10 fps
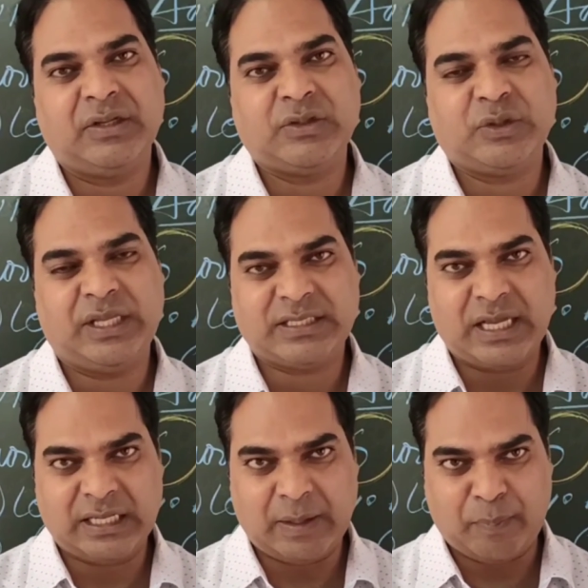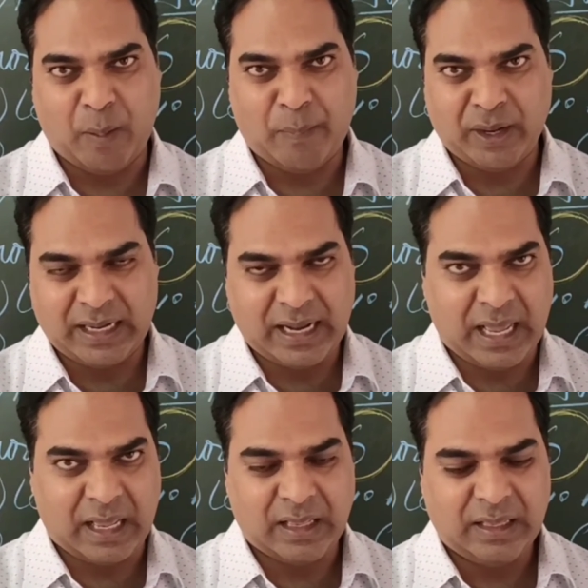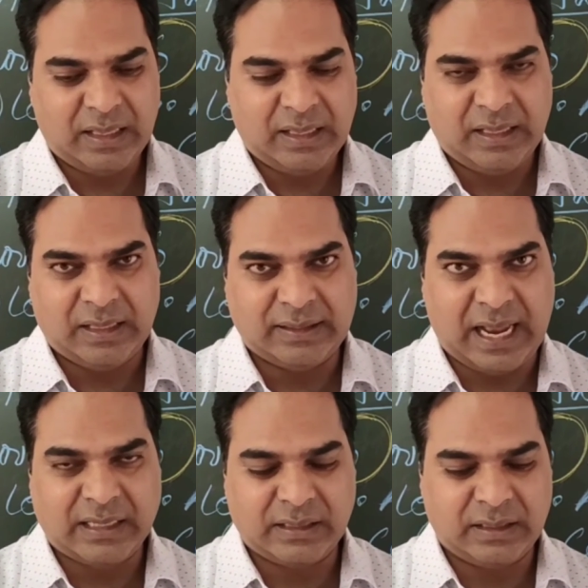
So they started a propaganda that